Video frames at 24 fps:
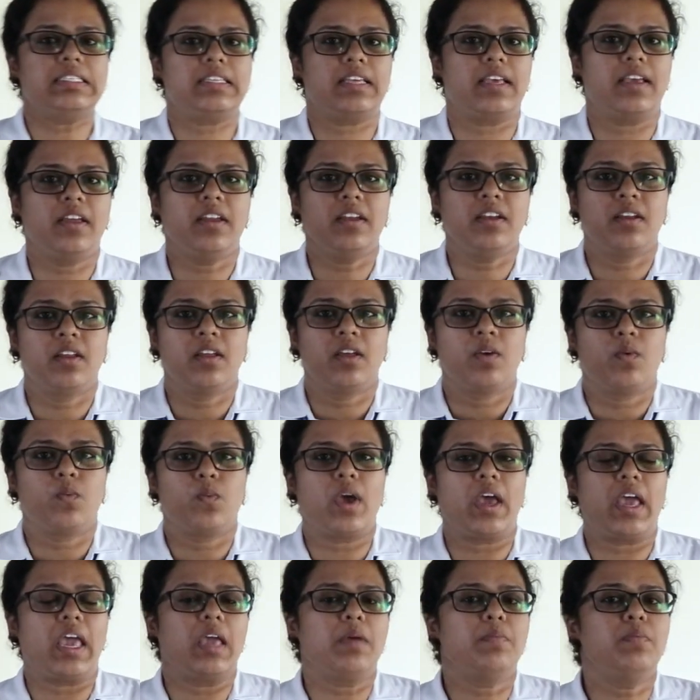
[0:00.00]
said, we
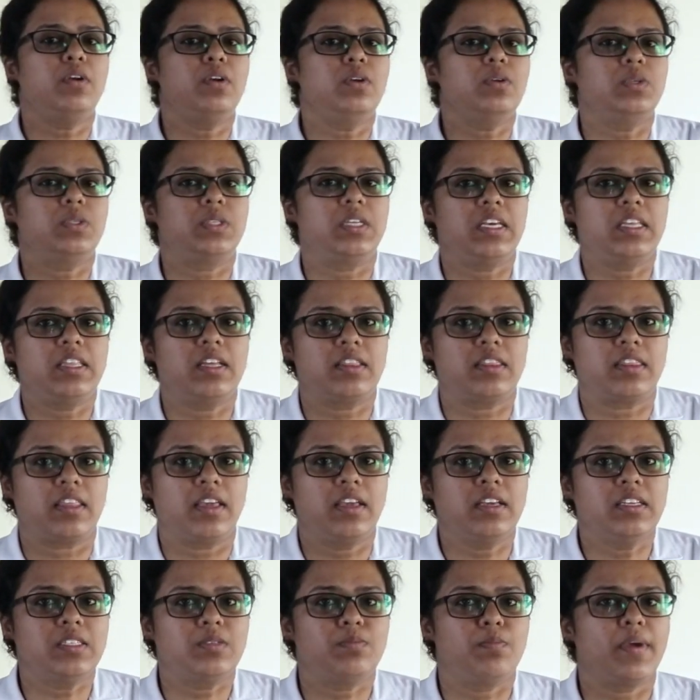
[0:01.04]
are able to see the
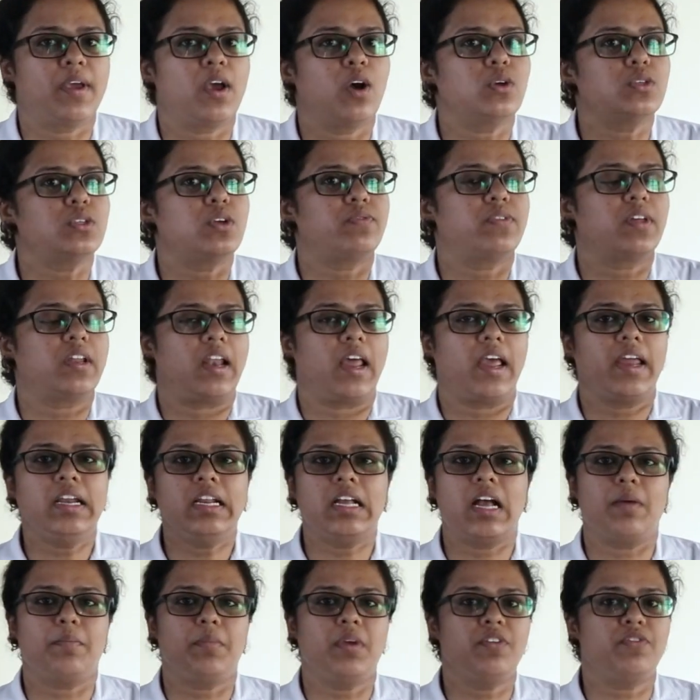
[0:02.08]
things because of the light
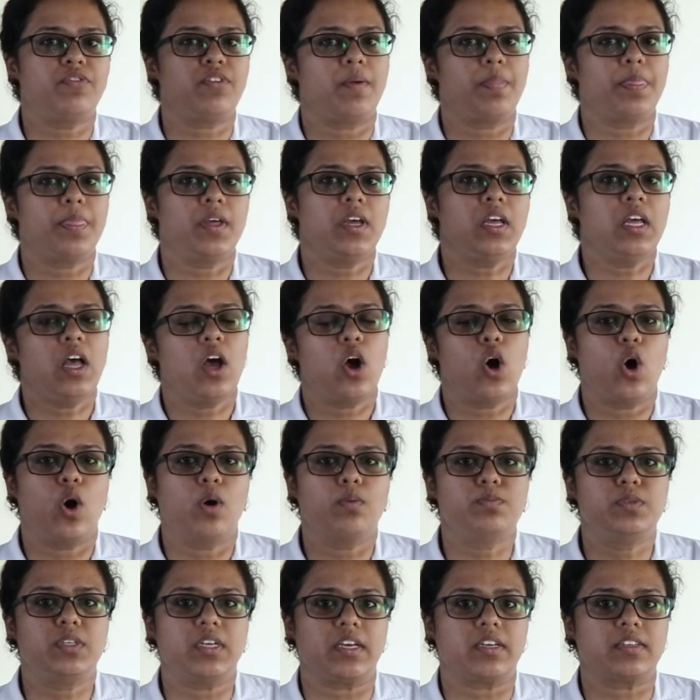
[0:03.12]
coming from the
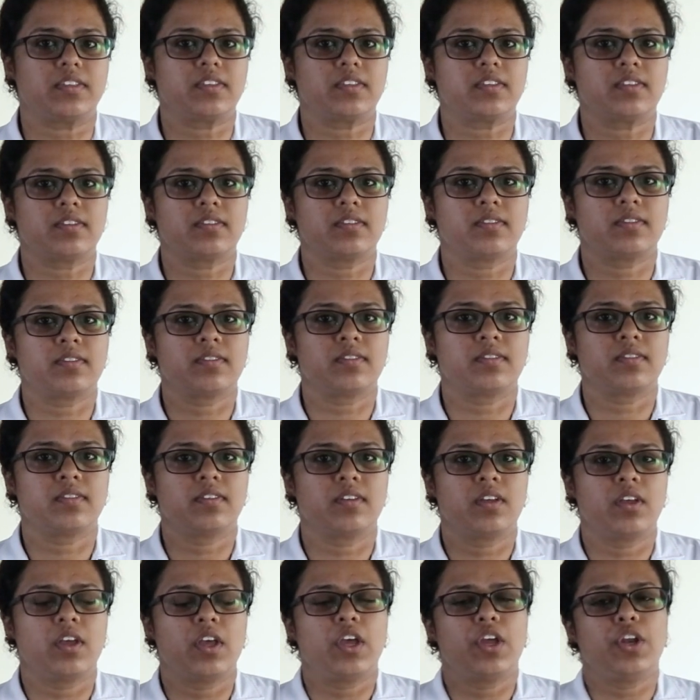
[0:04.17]
objects.
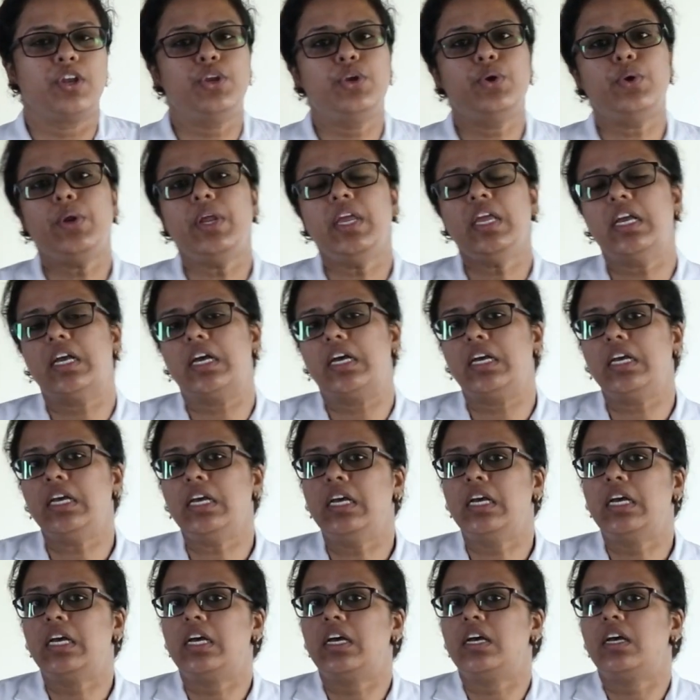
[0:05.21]
During a
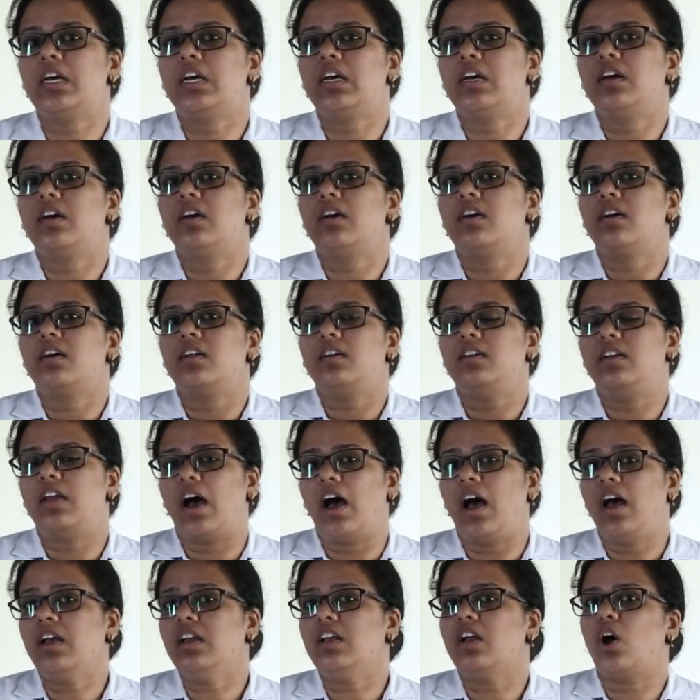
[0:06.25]

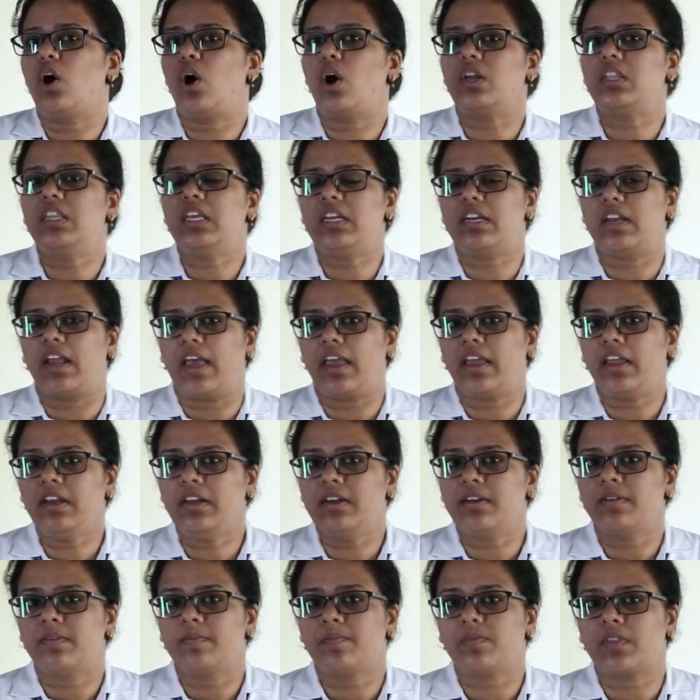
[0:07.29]
dark or the night,
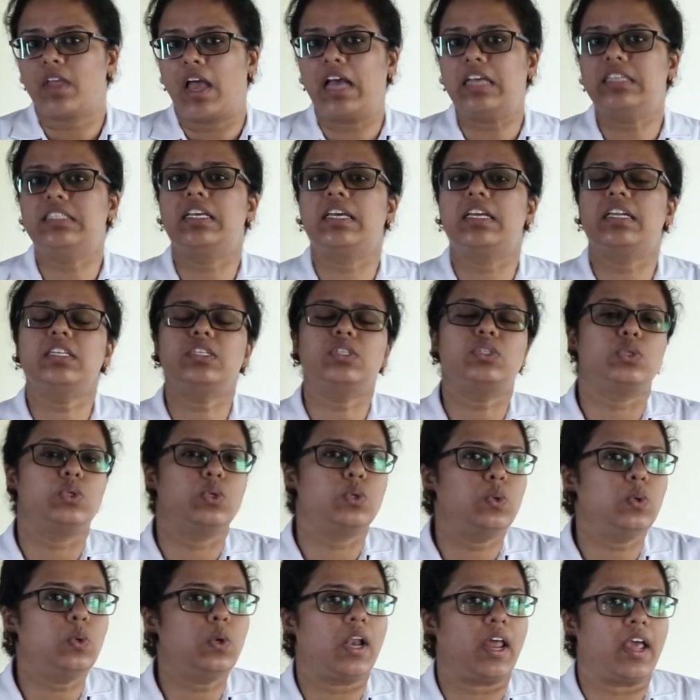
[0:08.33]
as there is
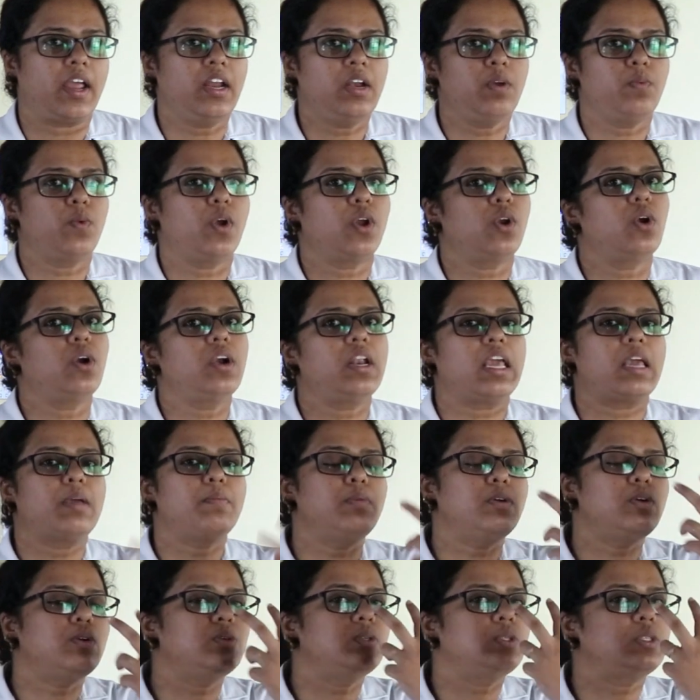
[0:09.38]
no light, we are not
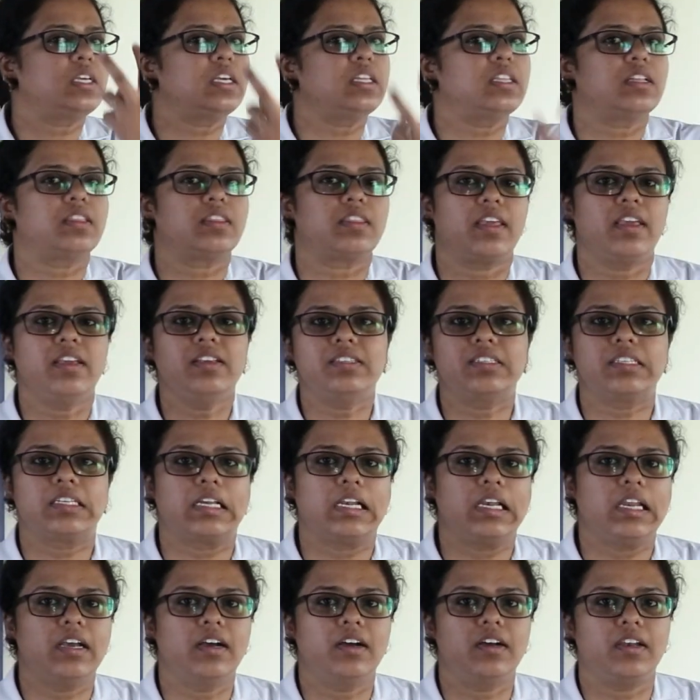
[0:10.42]
able to see the things
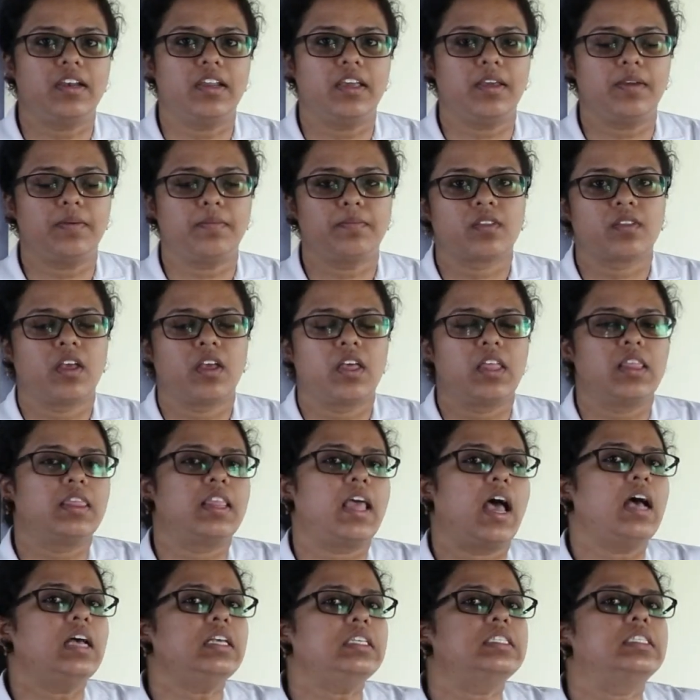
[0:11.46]
clearly. There
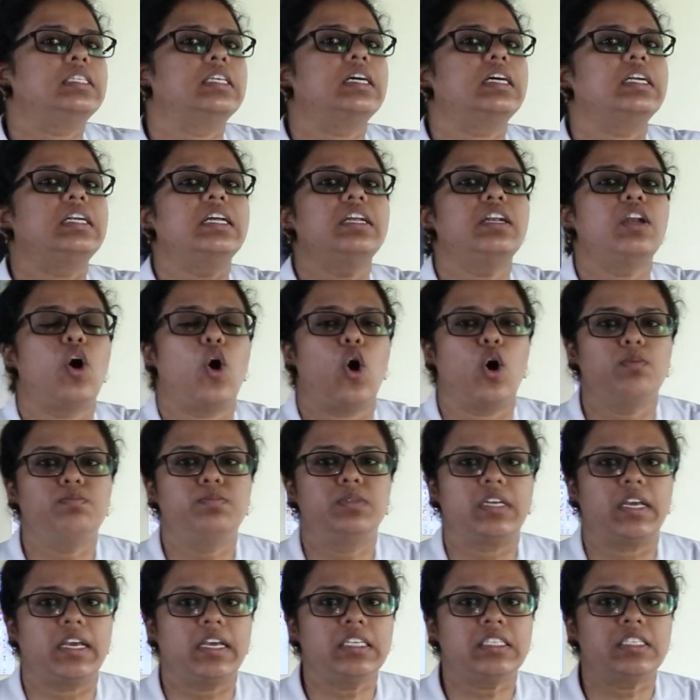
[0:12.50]
are certain
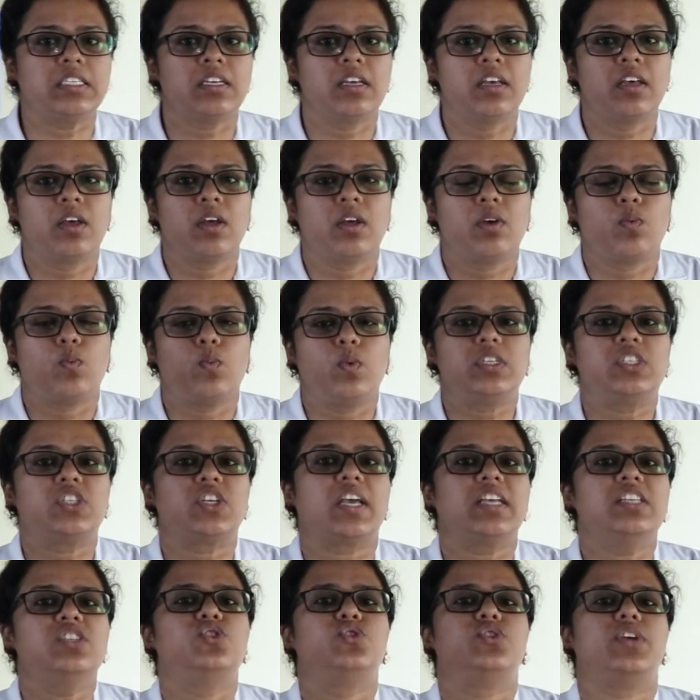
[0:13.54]
objects which
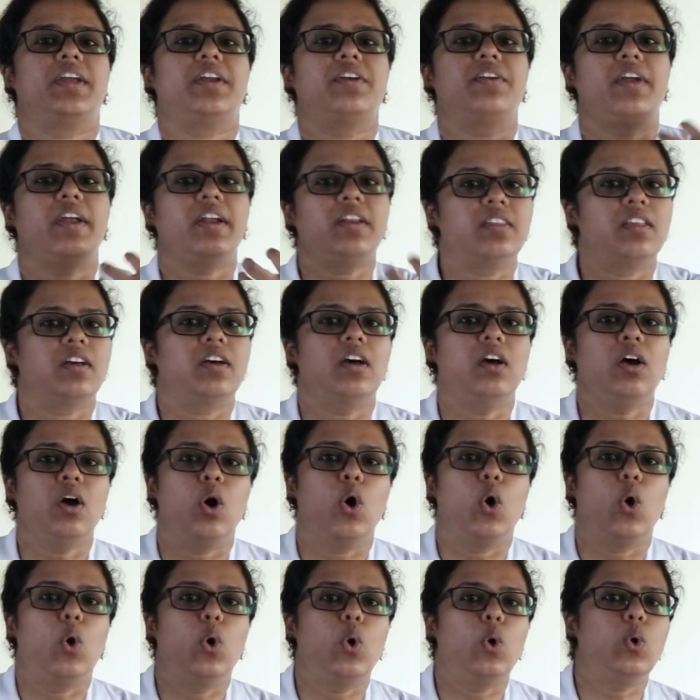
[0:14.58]
can generate their
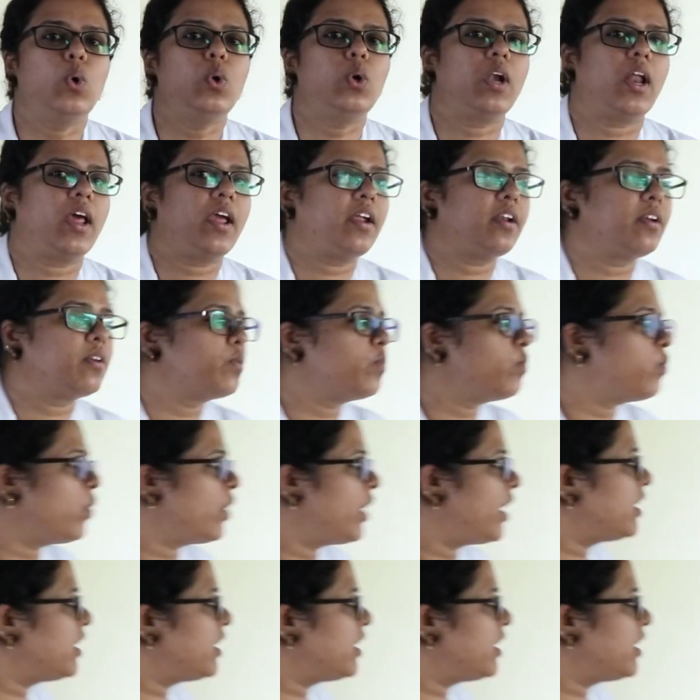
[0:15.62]
own light. For